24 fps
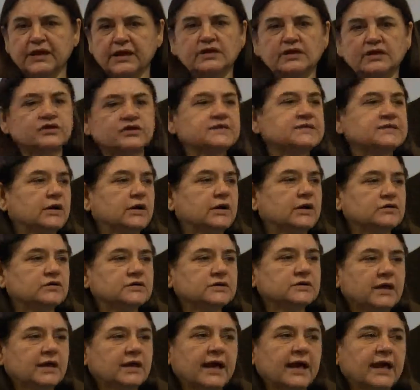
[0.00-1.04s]
ultrasounds,
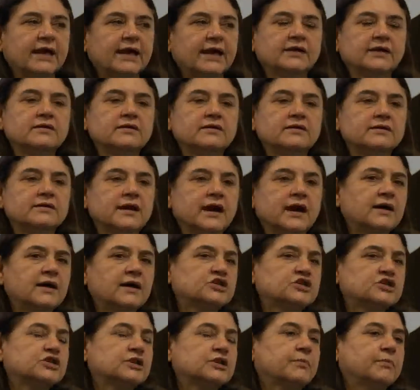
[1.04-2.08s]
and a
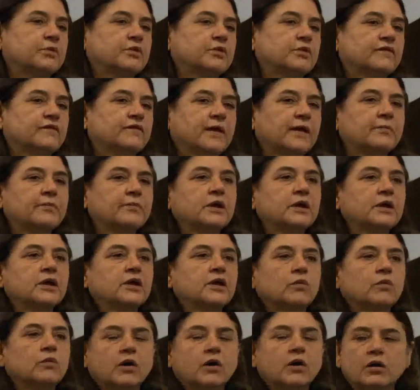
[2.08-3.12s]
large number of them
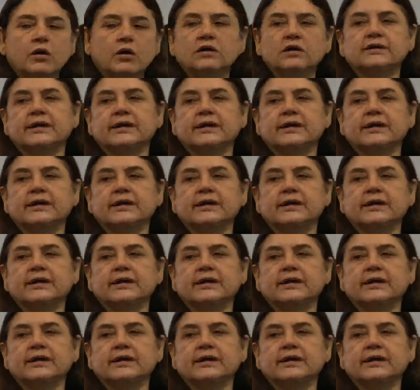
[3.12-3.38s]
were hauled